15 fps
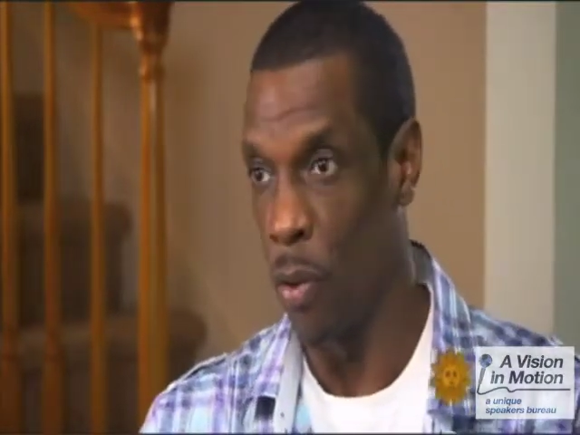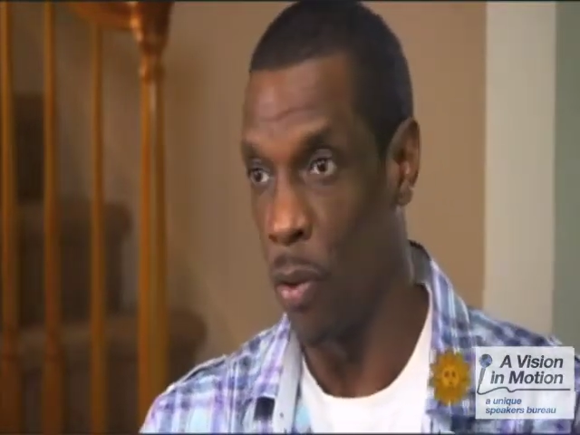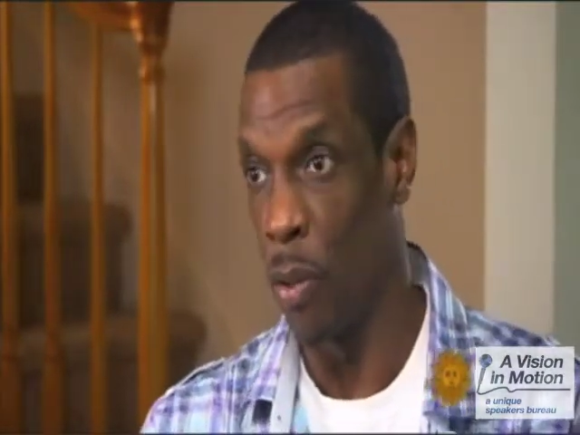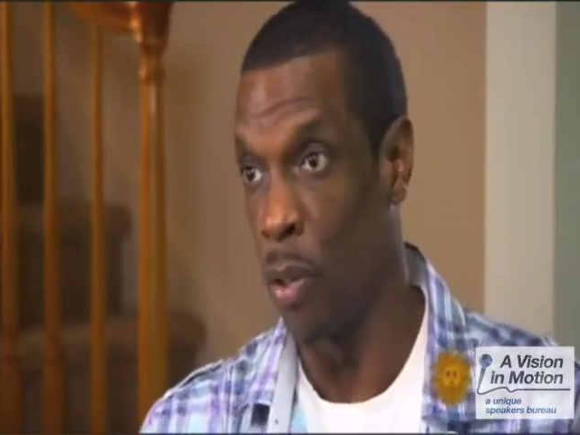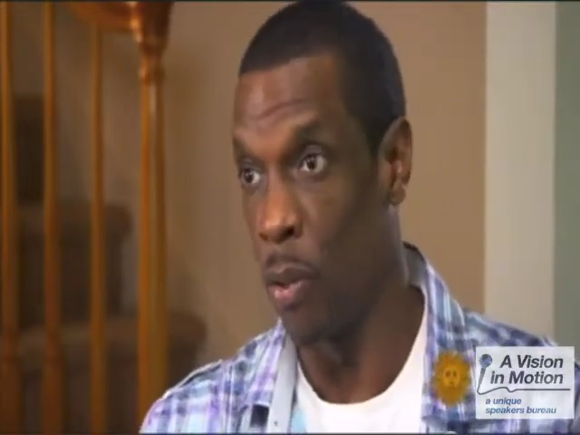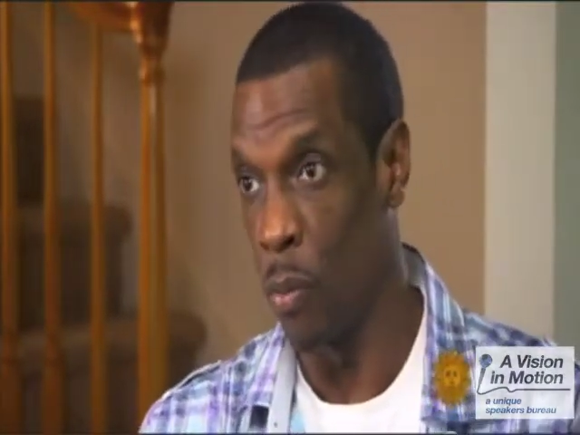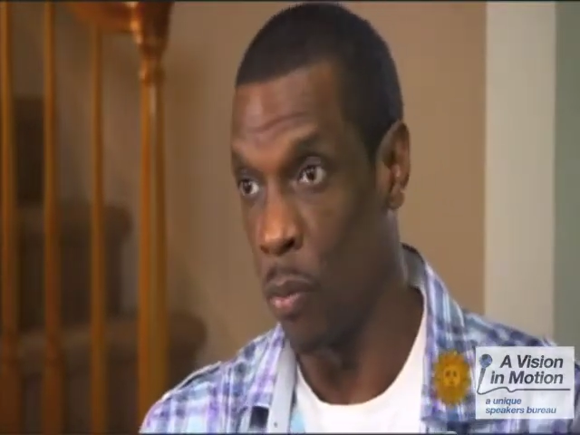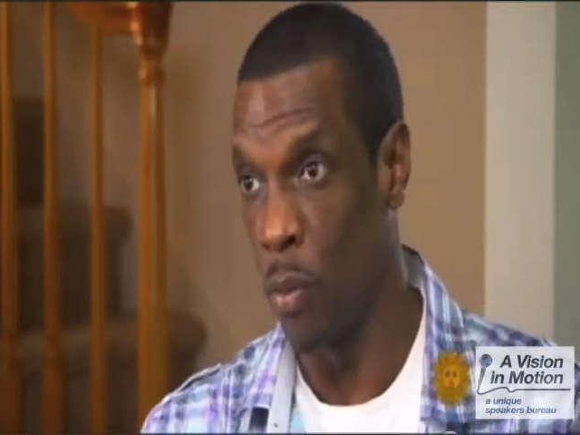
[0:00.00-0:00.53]

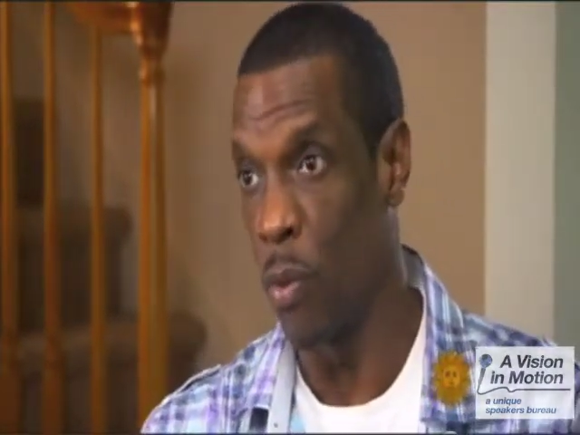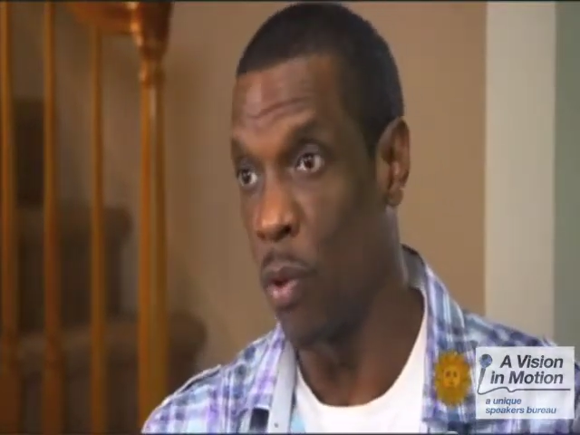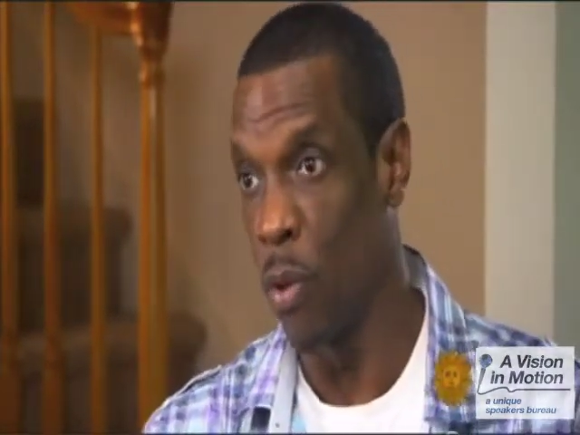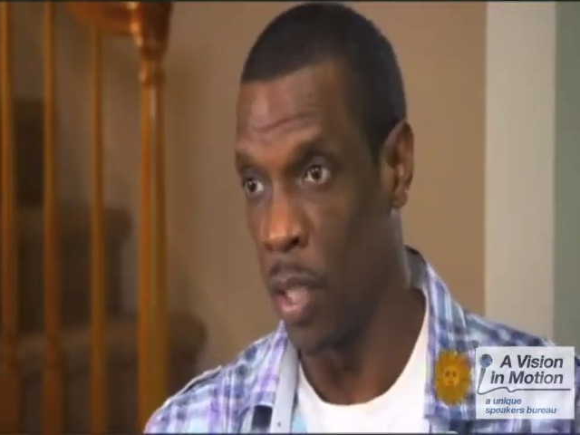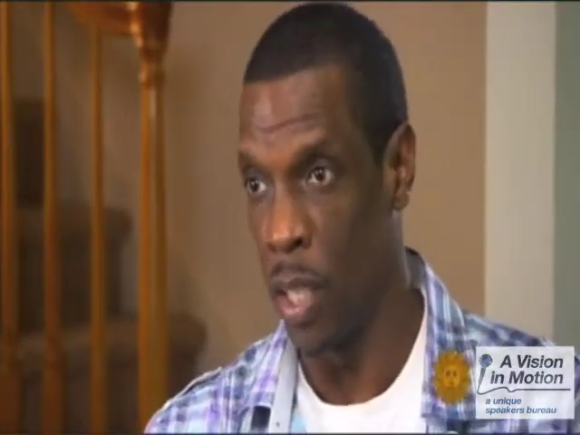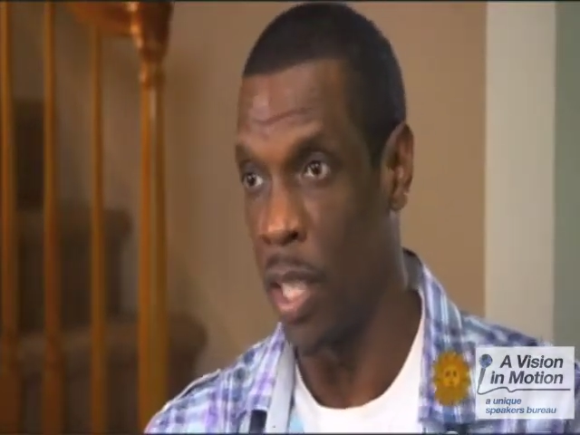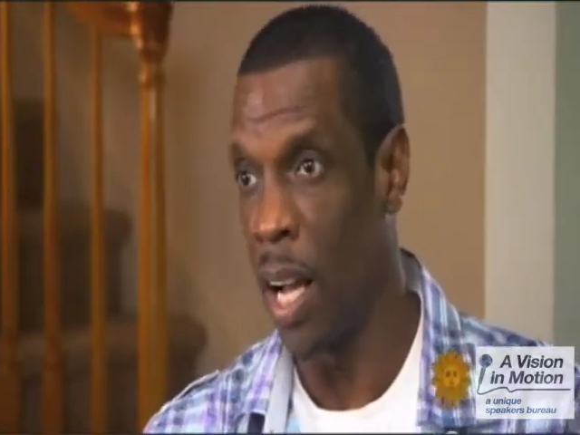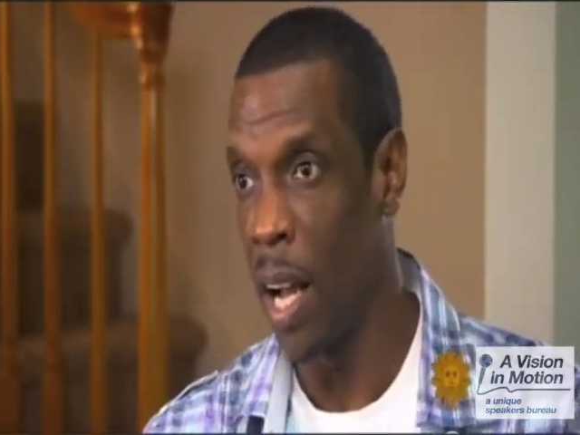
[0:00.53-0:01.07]
you know, going
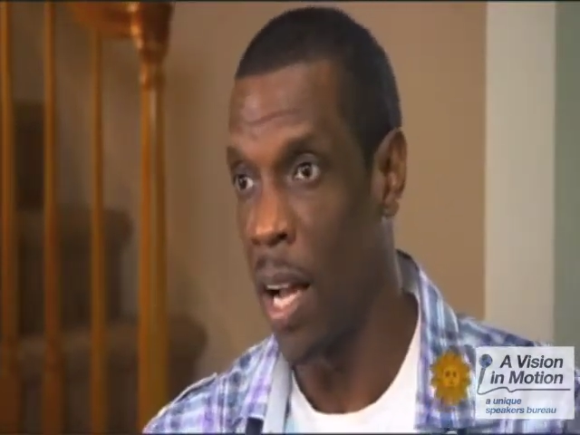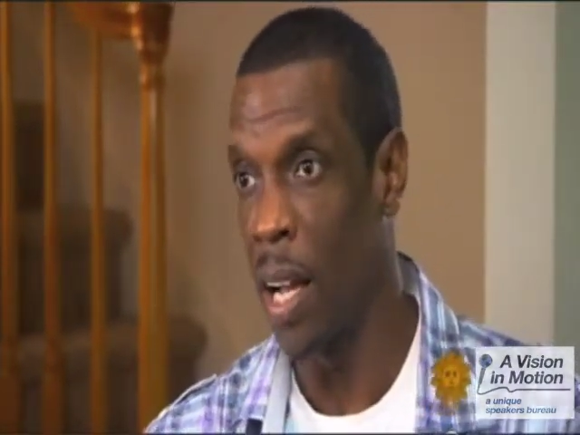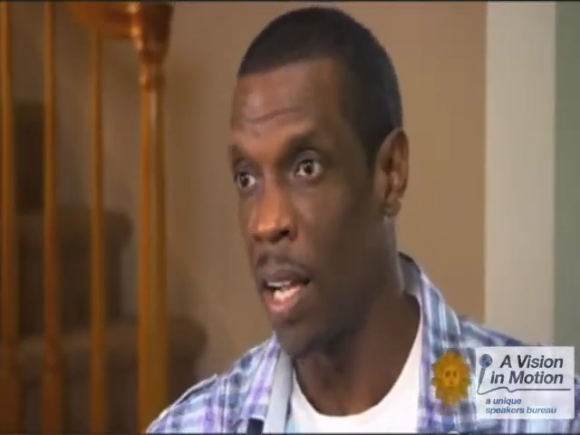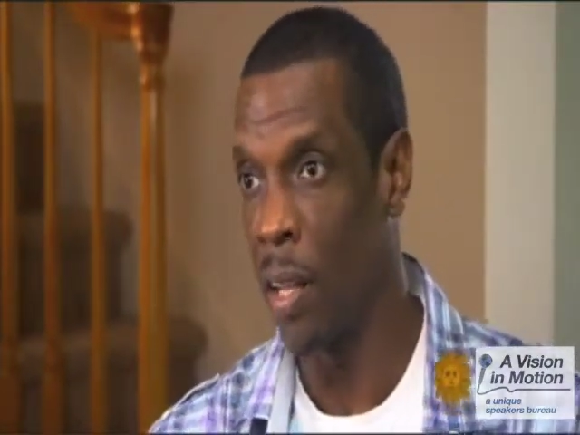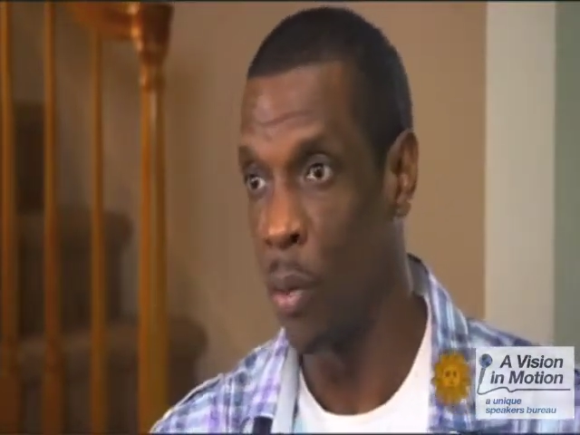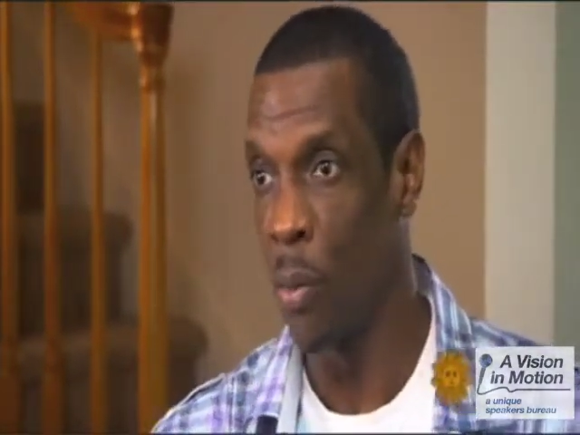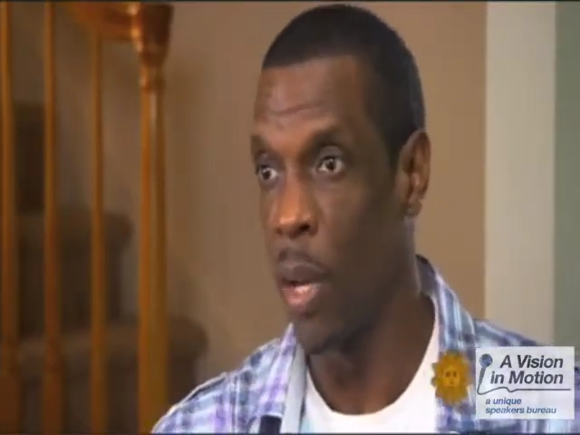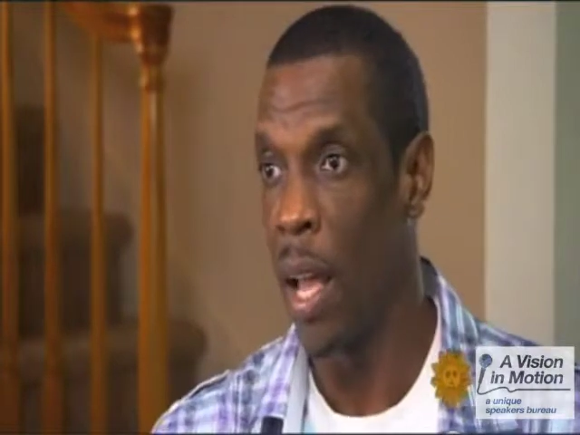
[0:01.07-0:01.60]
to get high
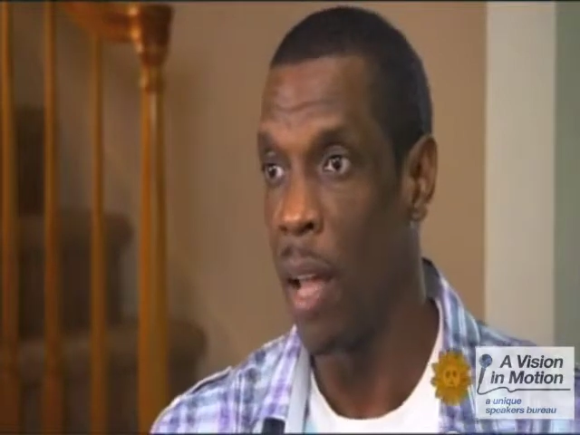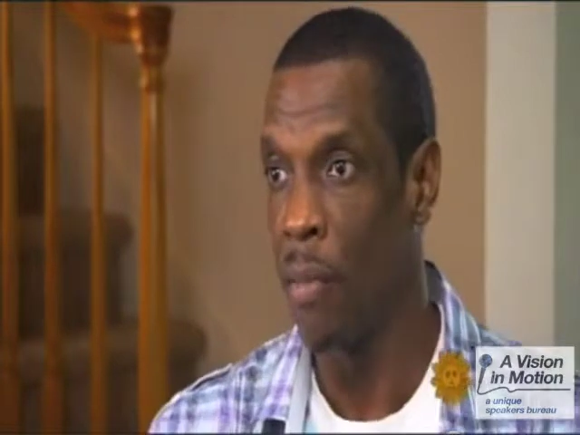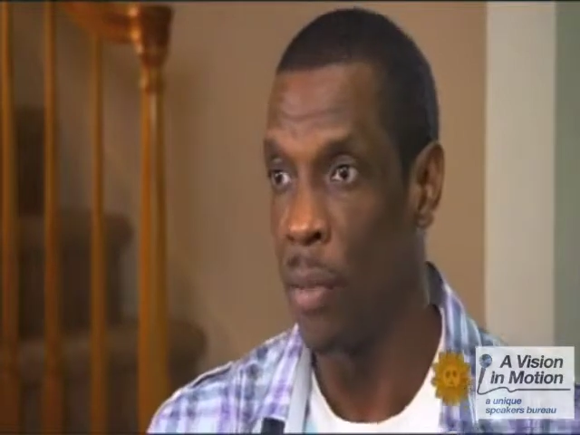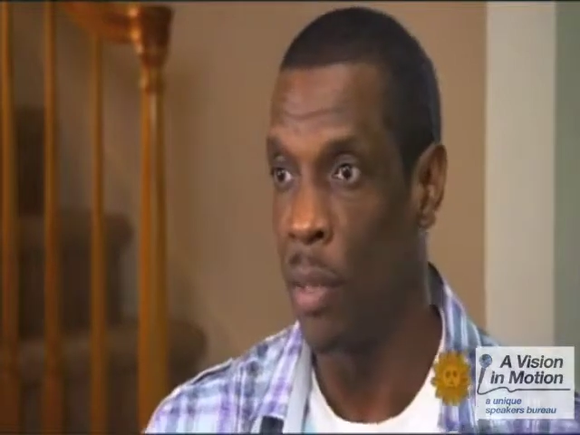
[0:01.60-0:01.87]
or what have